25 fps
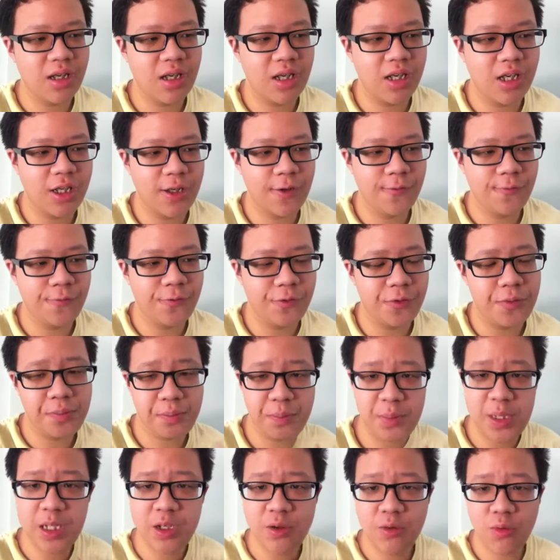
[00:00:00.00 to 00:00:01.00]
Uh, for
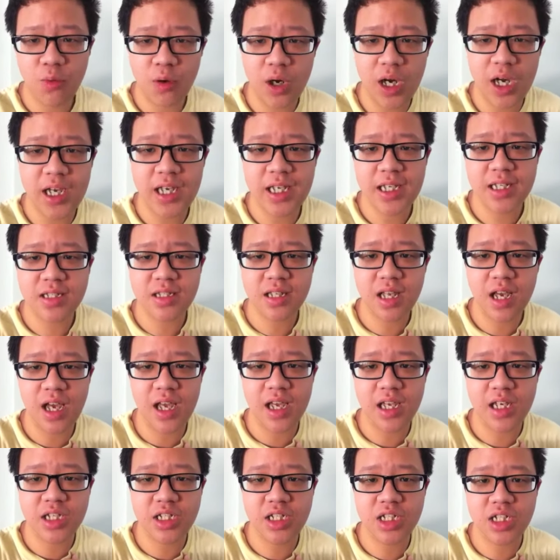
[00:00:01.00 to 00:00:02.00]
me wise,
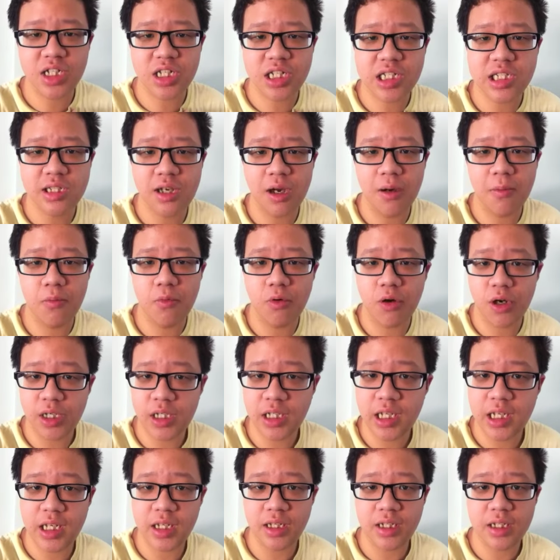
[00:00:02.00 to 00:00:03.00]
I actually stopped
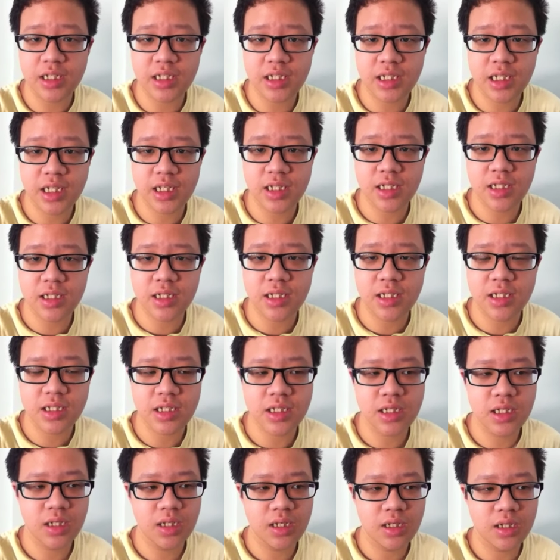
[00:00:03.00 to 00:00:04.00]
working
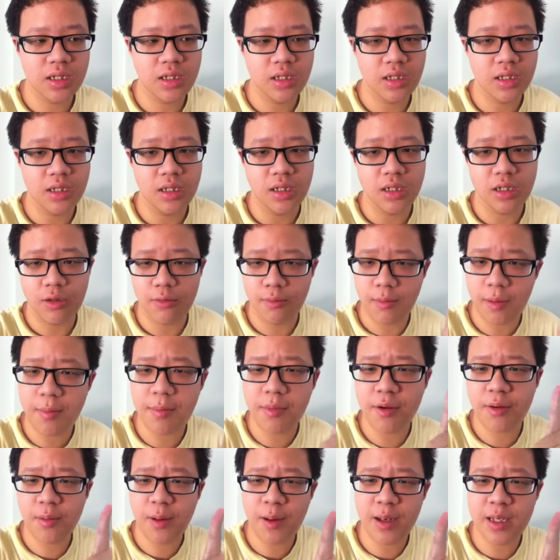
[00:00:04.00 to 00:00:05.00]
since,
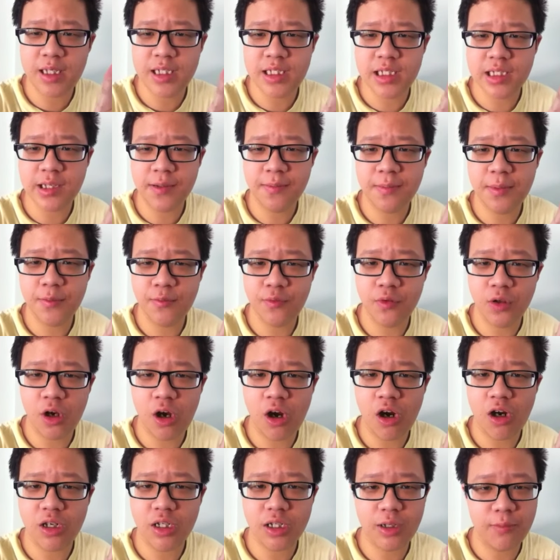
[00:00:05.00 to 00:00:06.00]
remember my December
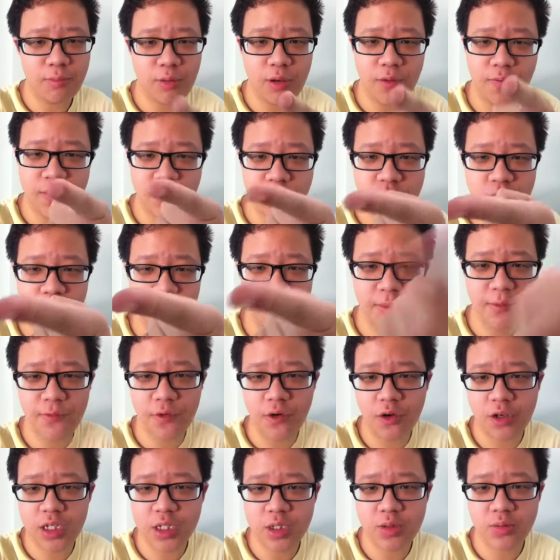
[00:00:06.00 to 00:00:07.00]
vlog, the previous one
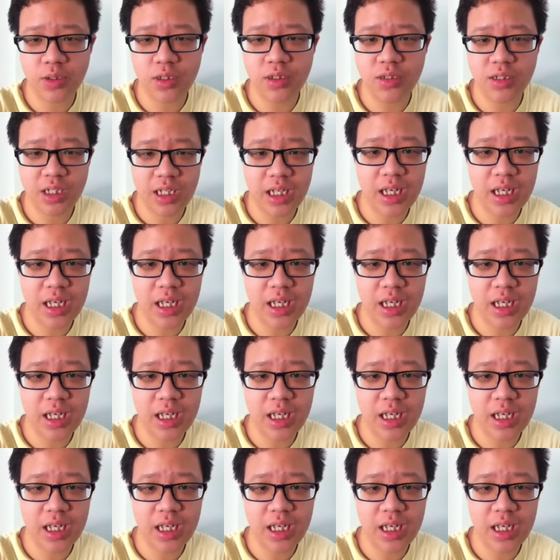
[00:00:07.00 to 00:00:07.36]
before this one?